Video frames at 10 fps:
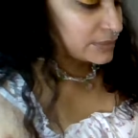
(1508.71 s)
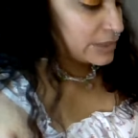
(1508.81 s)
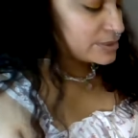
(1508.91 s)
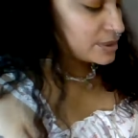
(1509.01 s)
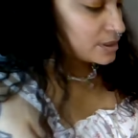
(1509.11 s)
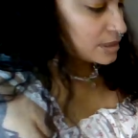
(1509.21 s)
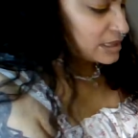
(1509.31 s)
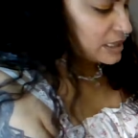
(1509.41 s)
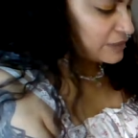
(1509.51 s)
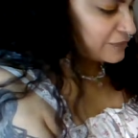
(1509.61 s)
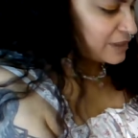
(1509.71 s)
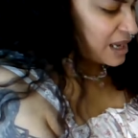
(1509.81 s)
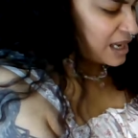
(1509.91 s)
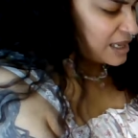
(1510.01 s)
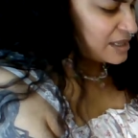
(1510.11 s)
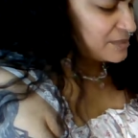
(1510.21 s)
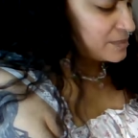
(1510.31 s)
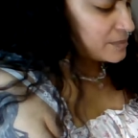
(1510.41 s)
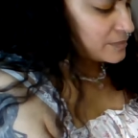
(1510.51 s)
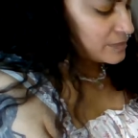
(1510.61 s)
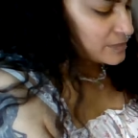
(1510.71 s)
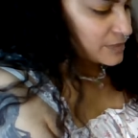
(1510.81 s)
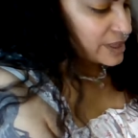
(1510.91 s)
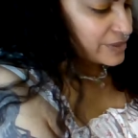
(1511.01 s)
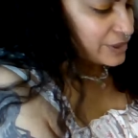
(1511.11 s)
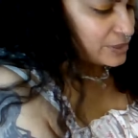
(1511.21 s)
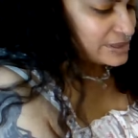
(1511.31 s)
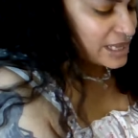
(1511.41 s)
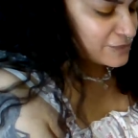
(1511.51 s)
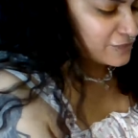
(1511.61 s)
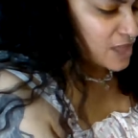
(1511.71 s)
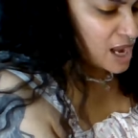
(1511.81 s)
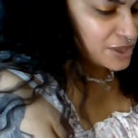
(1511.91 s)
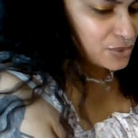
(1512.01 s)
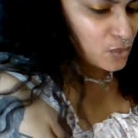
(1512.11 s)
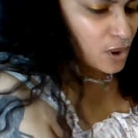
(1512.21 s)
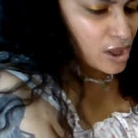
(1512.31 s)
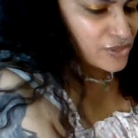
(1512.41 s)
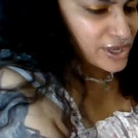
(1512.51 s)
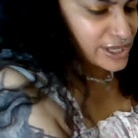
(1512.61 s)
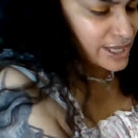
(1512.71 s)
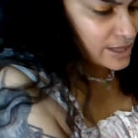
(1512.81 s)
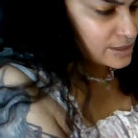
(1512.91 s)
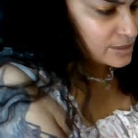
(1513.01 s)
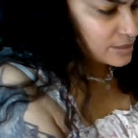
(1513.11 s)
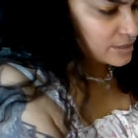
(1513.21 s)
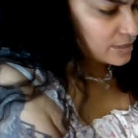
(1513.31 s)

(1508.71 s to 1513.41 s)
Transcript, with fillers: That was a, I think, a fly. There goes that fly in the wall thing again.